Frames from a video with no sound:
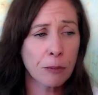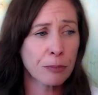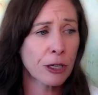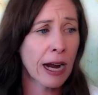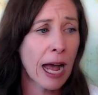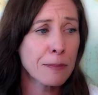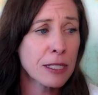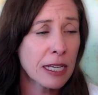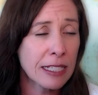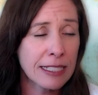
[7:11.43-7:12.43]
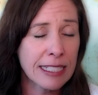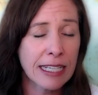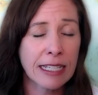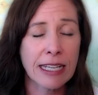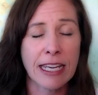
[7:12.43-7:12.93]
perhaps a
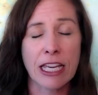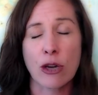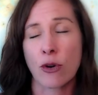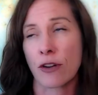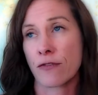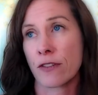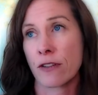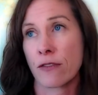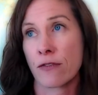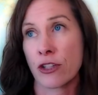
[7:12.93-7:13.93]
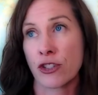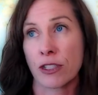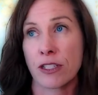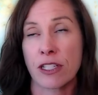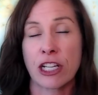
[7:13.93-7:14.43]
deity or vi
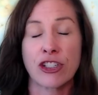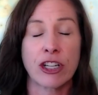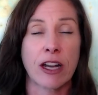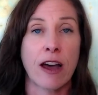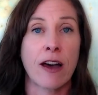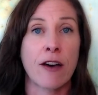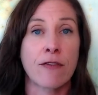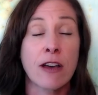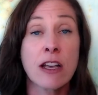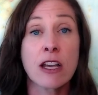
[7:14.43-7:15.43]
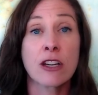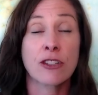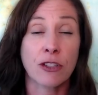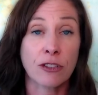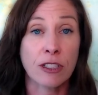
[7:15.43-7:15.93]
visualization of
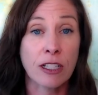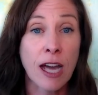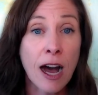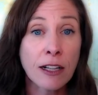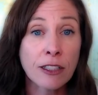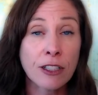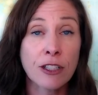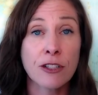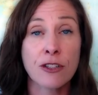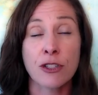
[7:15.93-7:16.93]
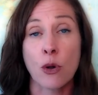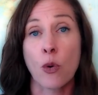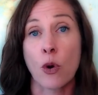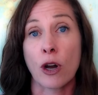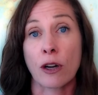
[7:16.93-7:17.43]
certain colors
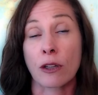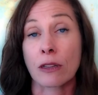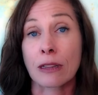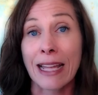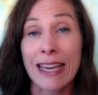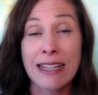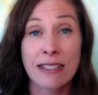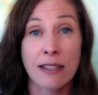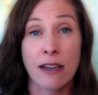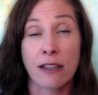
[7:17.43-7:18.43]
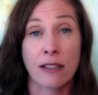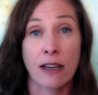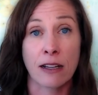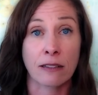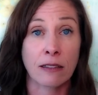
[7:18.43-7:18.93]
or light, a,
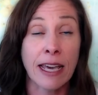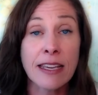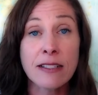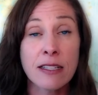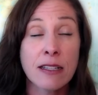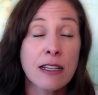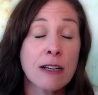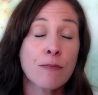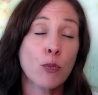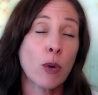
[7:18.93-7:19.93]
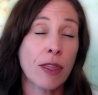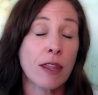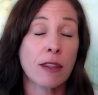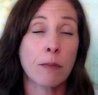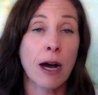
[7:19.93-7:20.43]
a light
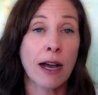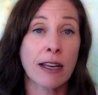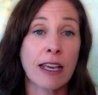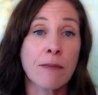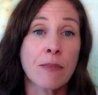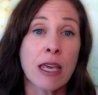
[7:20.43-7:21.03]
within the body.